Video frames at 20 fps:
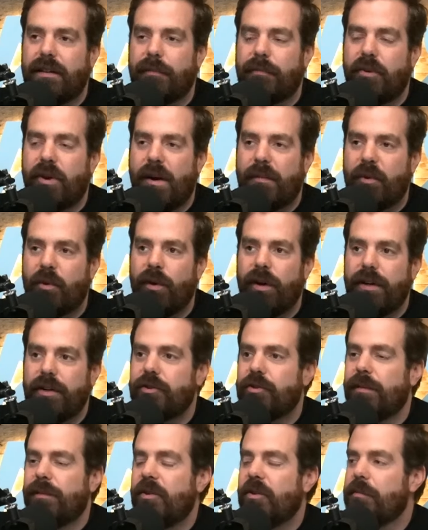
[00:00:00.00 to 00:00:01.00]
the proper way to
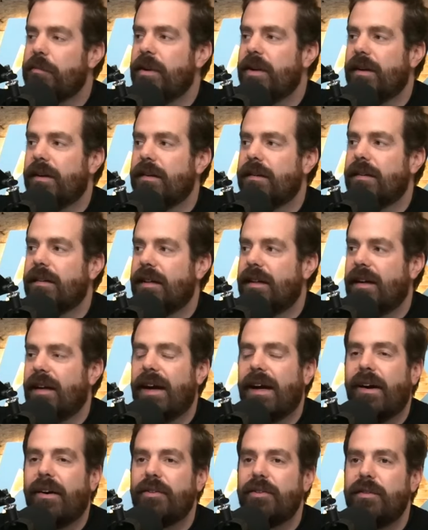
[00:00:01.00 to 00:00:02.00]
trim your beard and
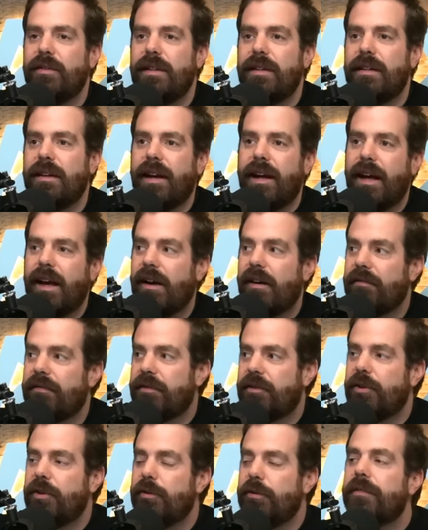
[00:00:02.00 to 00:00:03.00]
how you need to have
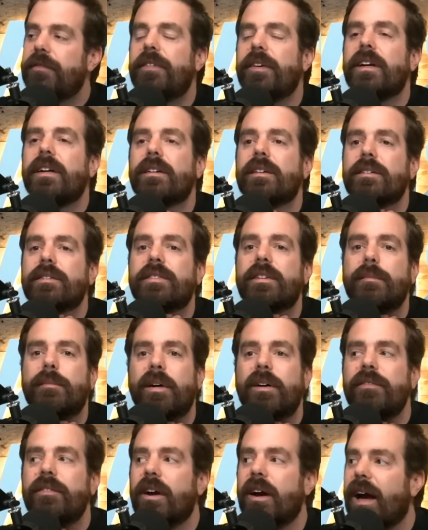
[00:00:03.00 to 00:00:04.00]
2 fingers
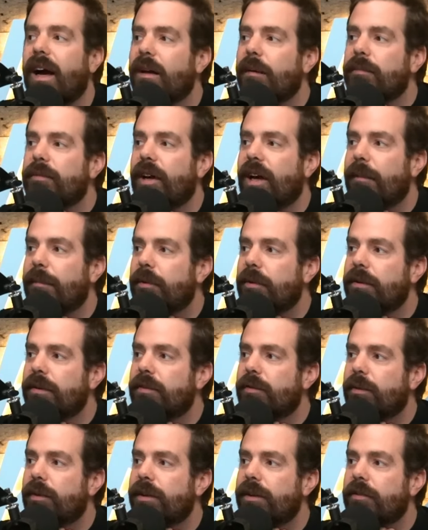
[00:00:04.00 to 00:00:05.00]
above your Adam's apple is
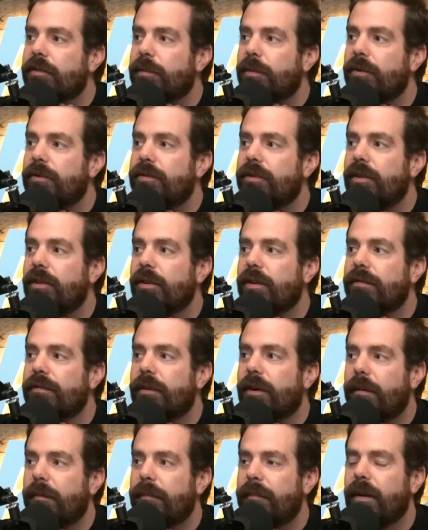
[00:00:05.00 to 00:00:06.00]
where you're supposed to do it
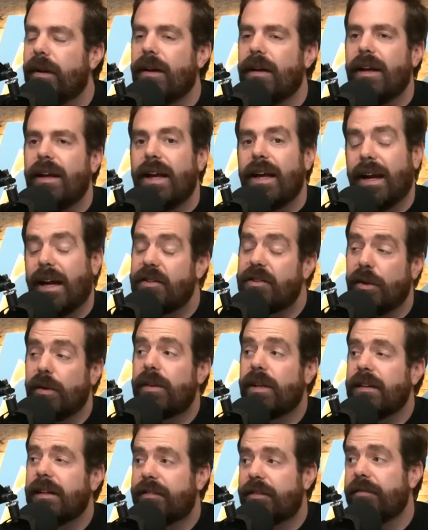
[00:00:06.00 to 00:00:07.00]
from. And I do
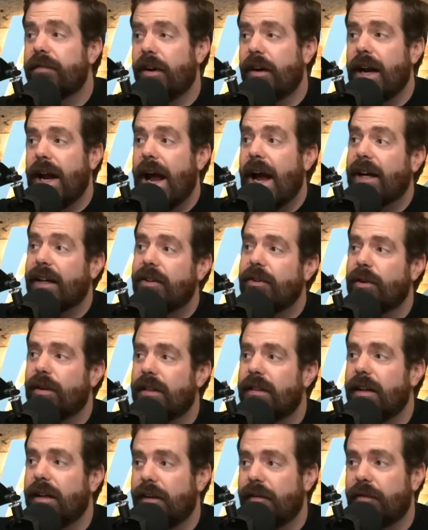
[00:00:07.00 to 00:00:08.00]
think that's a very
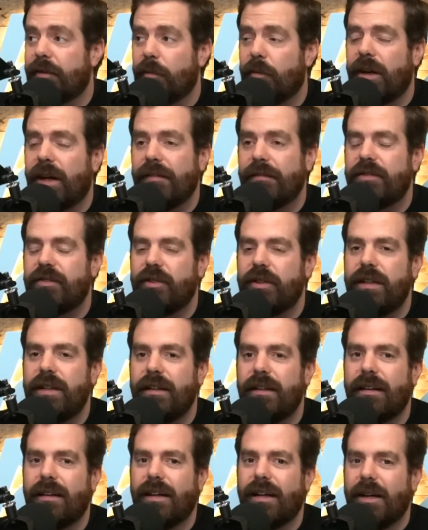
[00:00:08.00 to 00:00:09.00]
accurate thing from what I've
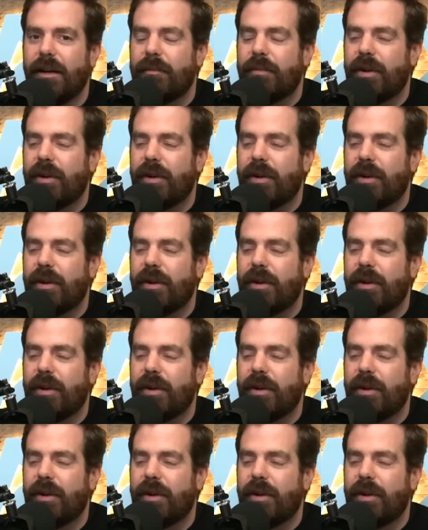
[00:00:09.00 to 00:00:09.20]
seen.